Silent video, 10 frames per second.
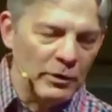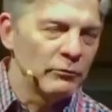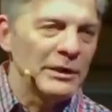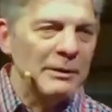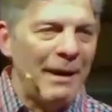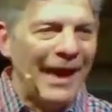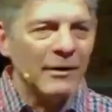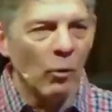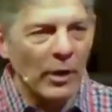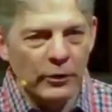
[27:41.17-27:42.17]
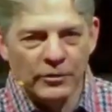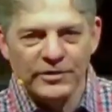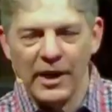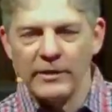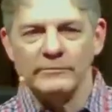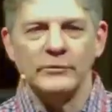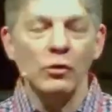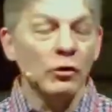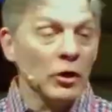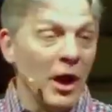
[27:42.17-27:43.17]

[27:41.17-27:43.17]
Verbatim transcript: it wouldn't really matter what you said.